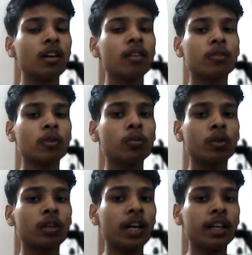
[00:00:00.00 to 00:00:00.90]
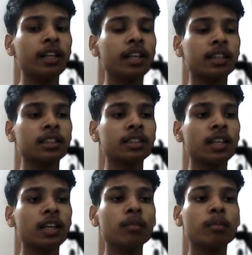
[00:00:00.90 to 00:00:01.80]
from total I indexes
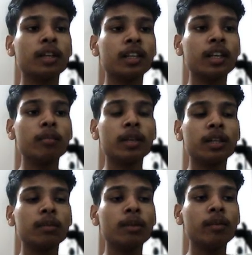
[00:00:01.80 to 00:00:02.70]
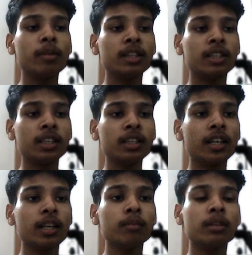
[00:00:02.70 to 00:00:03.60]
and multiplied by 3
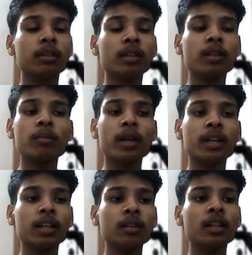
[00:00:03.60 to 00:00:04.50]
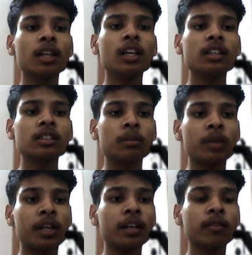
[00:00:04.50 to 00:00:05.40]
and
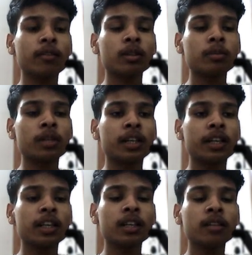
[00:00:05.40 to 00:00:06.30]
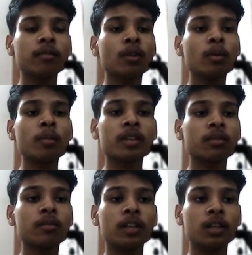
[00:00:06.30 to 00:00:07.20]
subtracting in from a
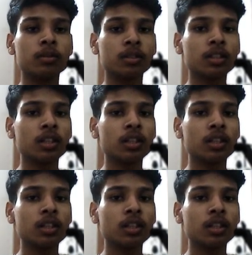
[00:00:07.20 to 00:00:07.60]
maximum values,